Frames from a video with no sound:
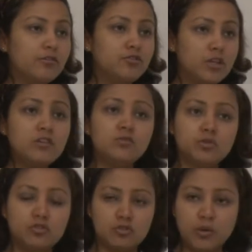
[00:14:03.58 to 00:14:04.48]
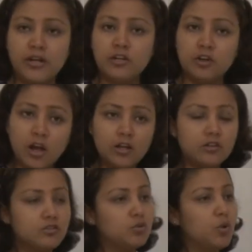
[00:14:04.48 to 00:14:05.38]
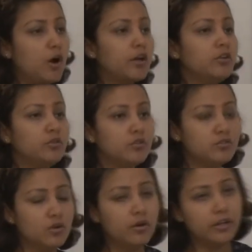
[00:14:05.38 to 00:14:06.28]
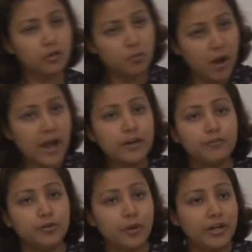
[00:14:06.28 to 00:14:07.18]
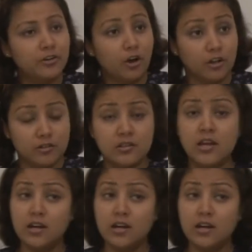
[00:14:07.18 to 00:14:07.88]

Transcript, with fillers: of jeans which is $20, you walk into the store and you buy it for $20